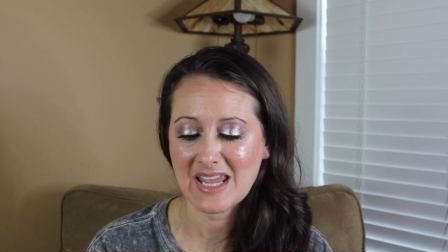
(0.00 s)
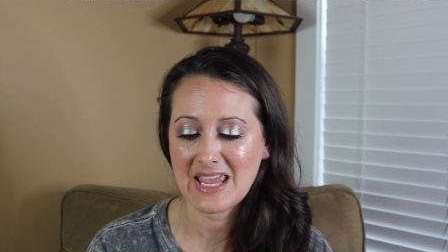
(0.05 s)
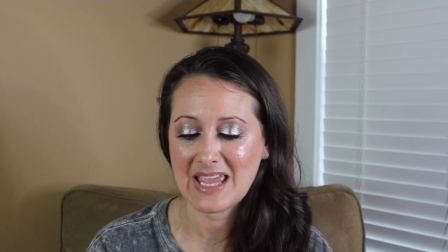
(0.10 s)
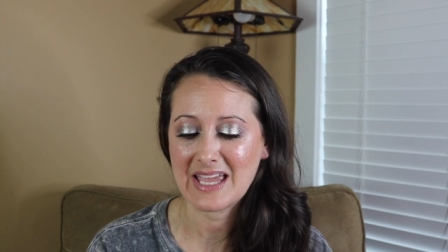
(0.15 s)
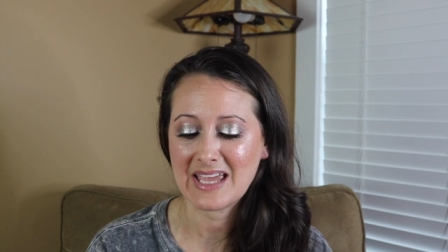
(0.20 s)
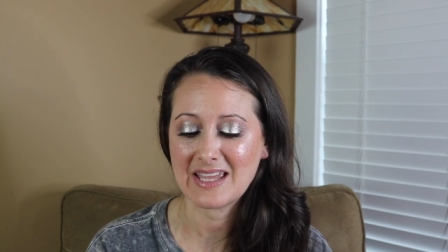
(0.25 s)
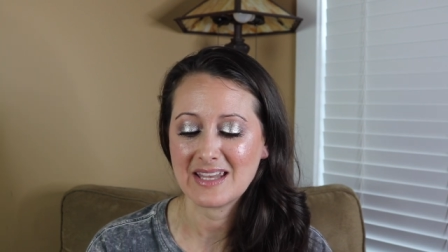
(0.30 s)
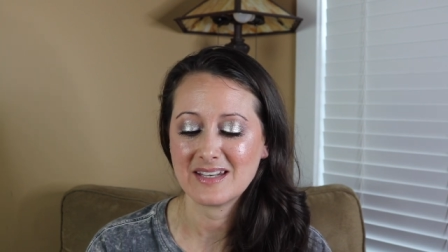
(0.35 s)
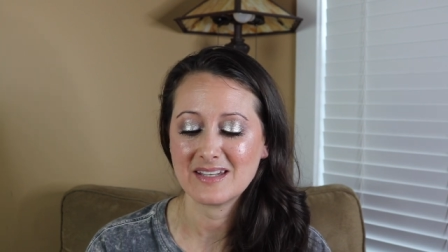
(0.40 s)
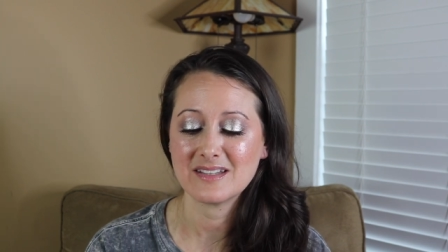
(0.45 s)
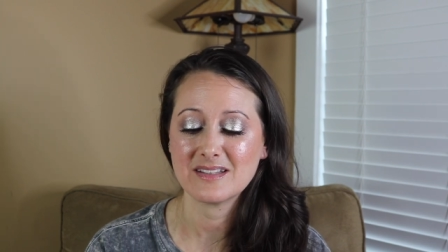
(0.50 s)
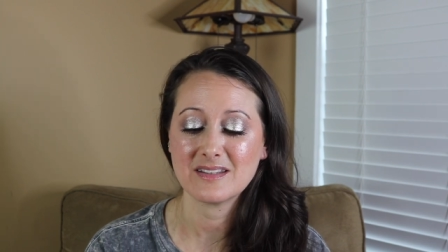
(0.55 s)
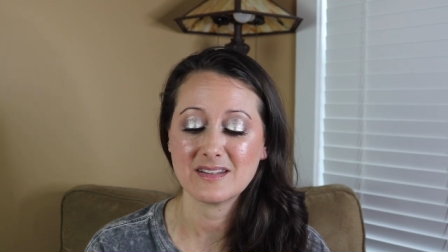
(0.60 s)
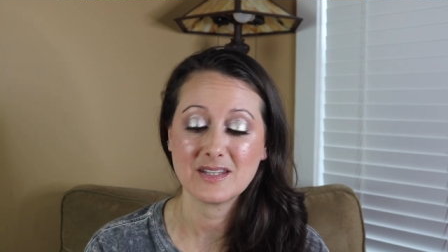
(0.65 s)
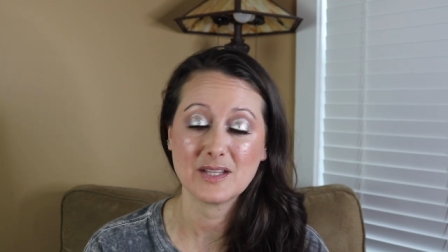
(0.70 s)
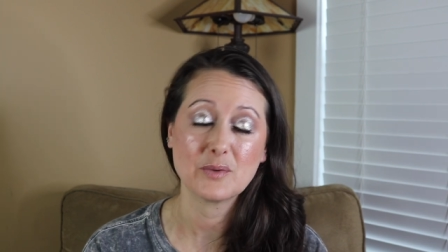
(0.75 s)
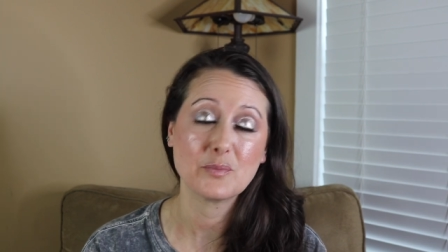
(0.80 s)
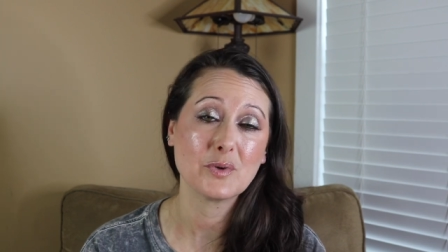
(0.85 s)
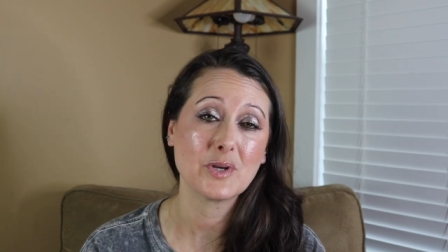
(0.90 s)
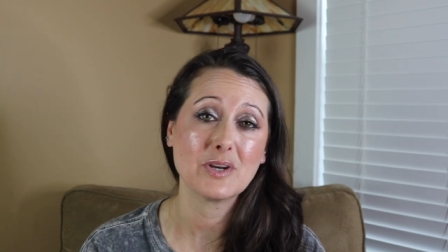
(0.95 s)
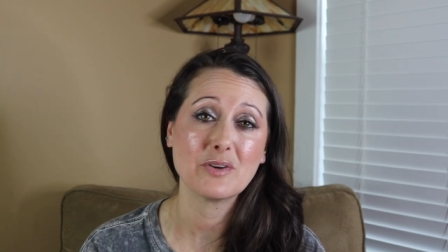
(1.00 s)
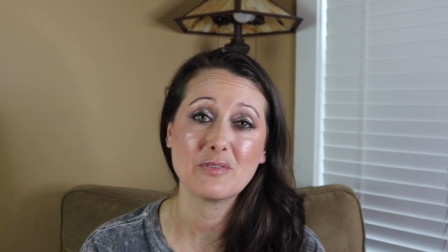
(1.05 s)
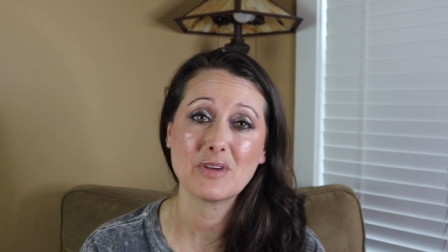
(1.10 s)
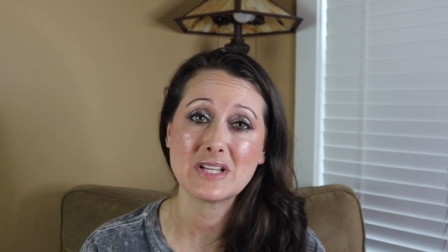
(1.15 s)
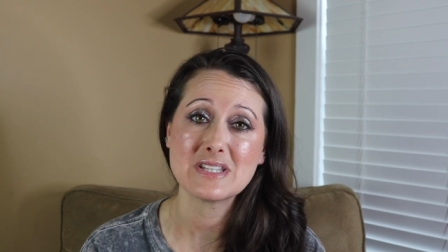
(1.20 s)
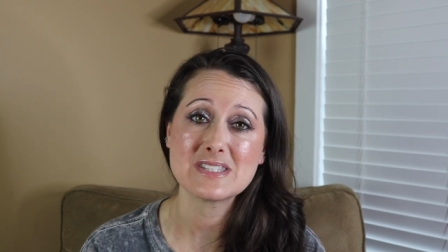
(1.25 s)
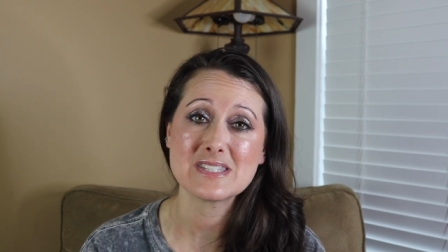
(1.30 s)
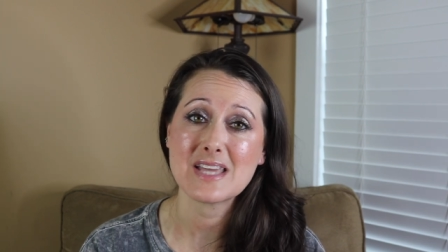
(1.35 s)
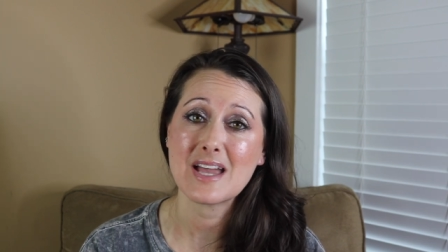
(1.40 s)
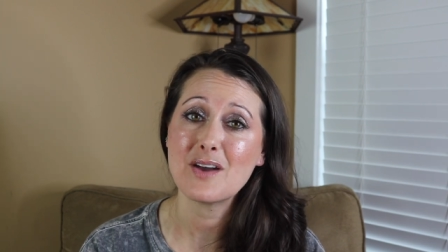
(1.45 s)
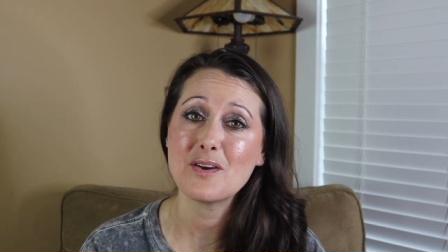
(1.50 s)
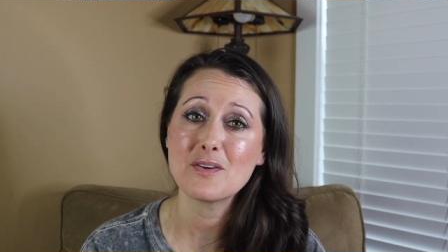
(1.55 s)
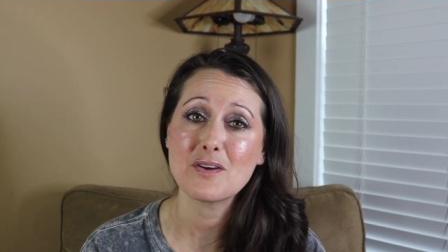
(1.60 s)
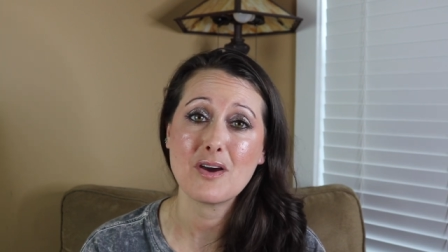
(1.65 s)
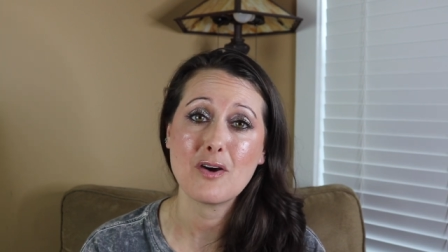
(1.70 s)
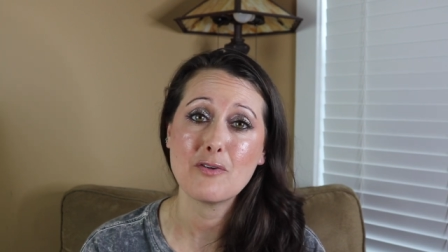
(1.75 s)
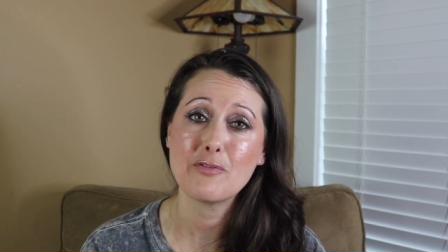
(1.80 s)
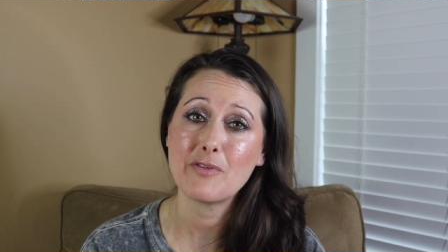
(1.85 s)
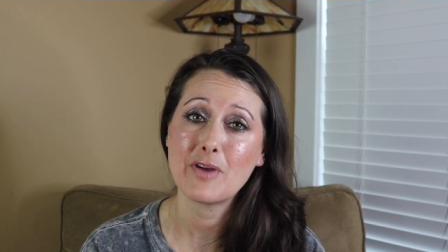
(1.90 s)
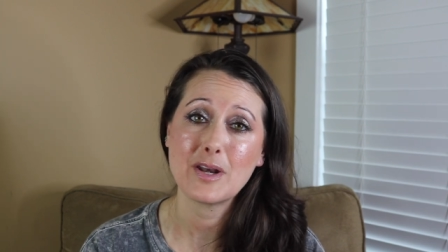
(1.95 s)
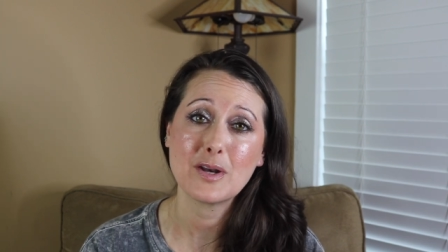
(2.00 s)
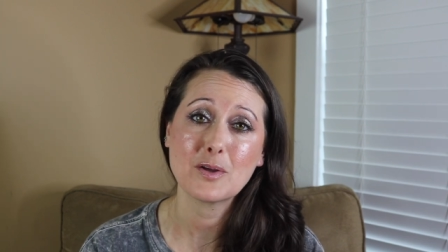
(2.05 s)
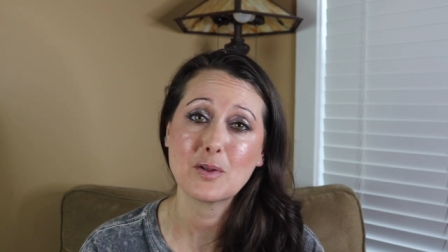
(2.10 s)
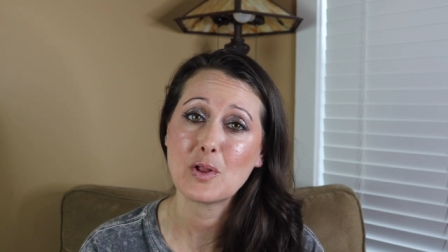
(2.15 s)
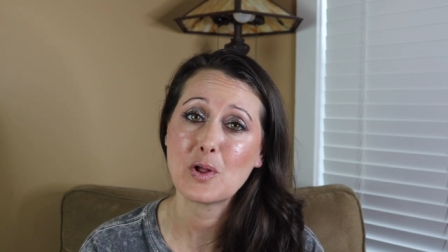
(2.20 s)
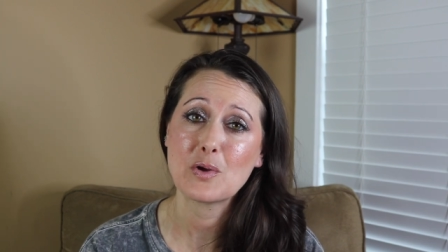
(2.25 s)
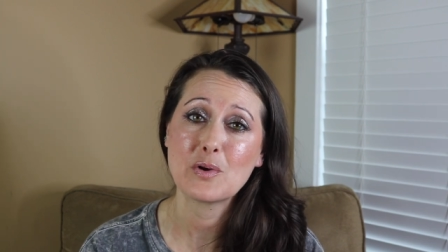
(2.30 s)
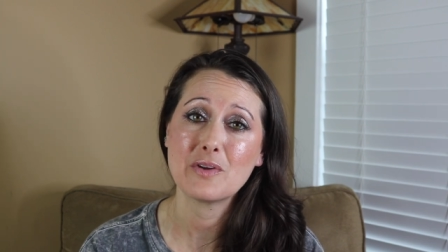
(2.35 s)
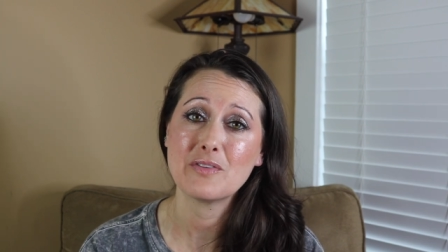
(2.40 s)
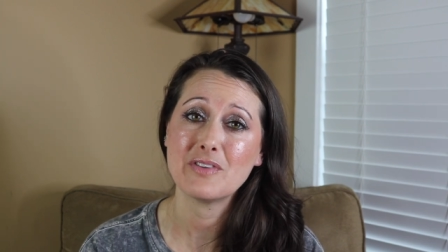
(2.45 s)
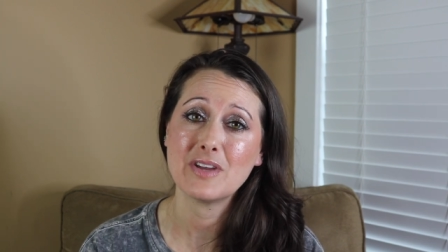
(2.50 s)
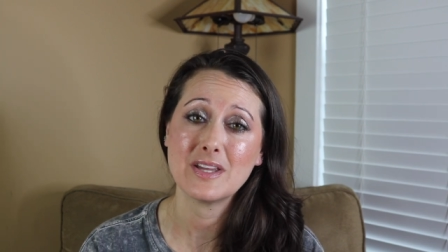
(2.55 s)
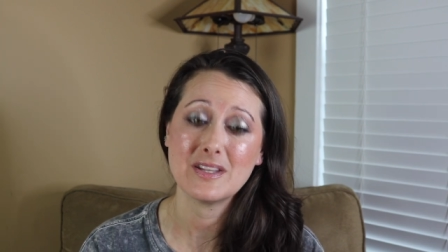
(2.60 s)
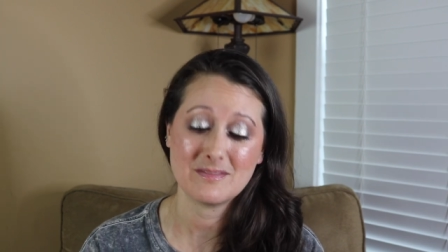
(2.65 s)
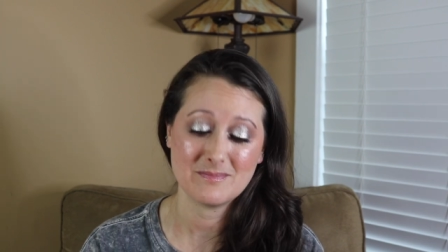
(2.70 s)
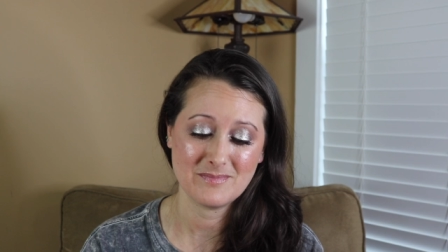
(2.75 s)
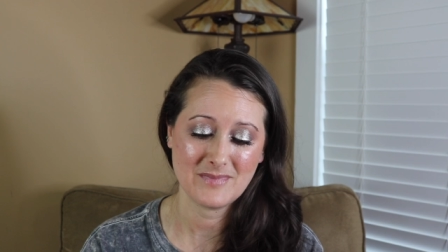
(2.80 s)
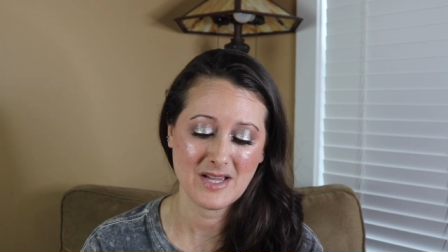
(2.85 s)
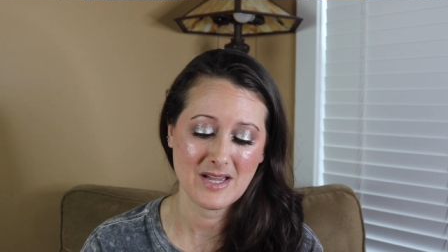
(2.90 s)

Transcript: And then when it runs out, I'll find a clone of it.